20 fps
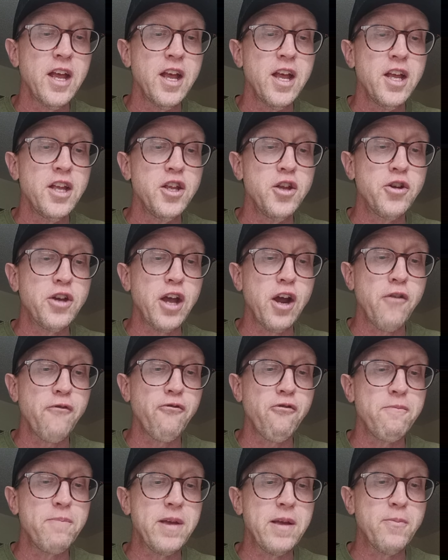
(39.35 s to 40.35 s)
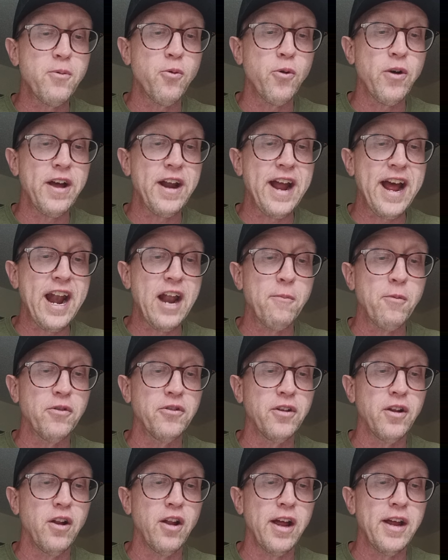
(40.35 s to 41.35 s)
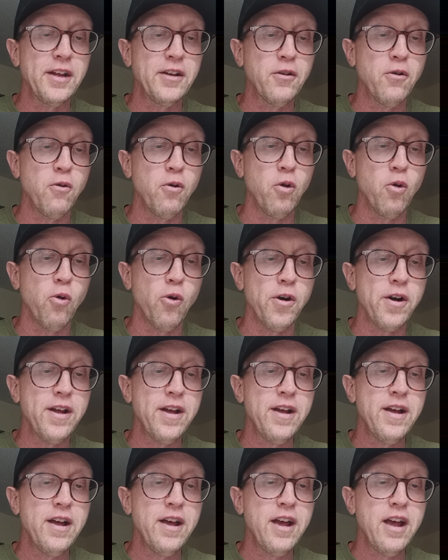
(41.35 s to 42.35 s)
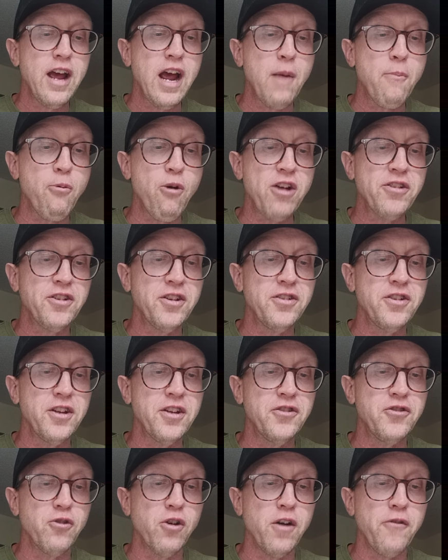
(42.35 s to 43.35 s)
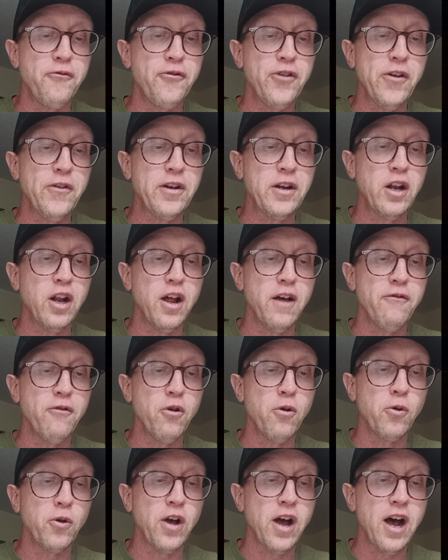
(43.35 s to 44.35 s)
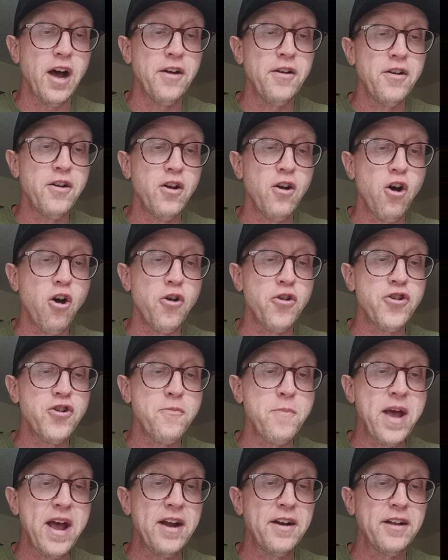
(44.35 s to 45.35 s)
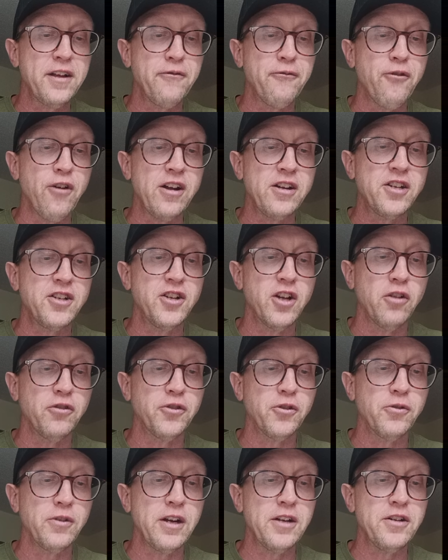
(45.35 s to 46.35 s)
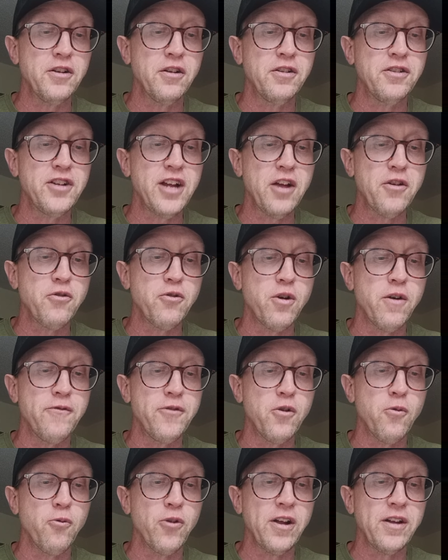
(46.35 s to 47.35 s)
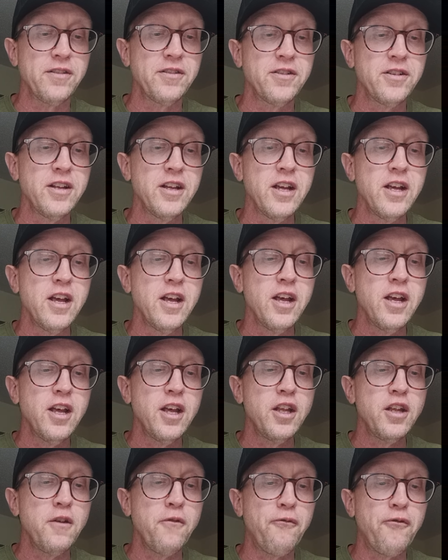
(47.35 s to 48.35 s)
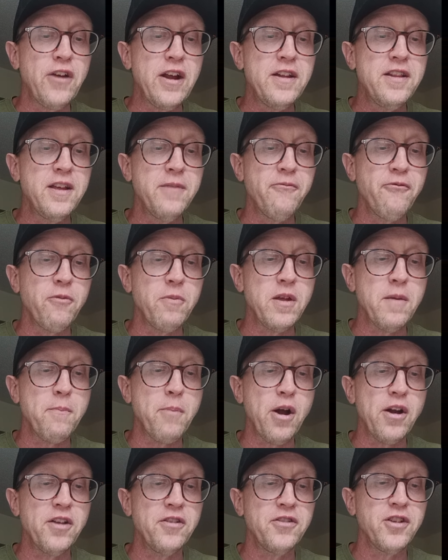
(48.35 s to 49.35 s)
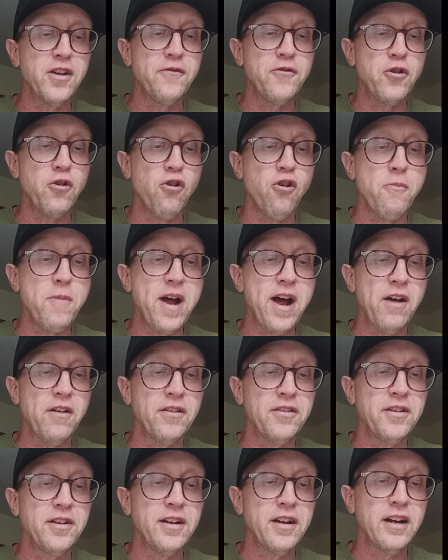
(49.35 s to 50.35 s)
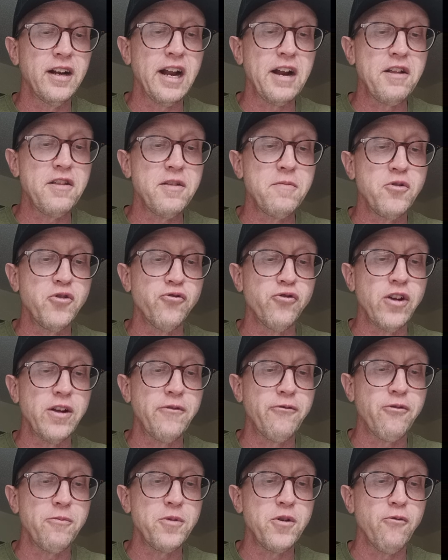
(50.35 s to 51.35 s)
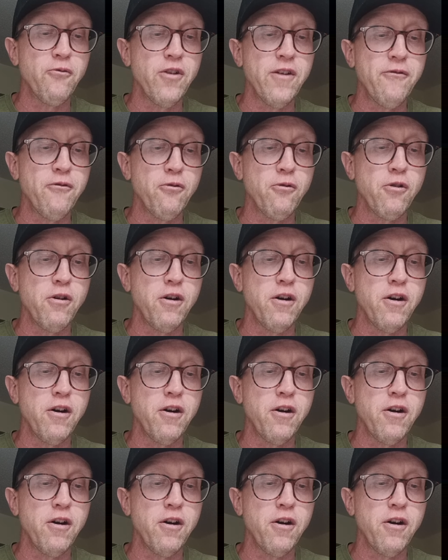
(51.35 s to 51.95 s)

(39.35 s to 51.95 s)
You care for people and animals alike, O Lord. How precious is your unfailing love, O God. All humanity finds shelter in the shadow of your wings. You feed them from the abundance of your own house, letting them drink from your river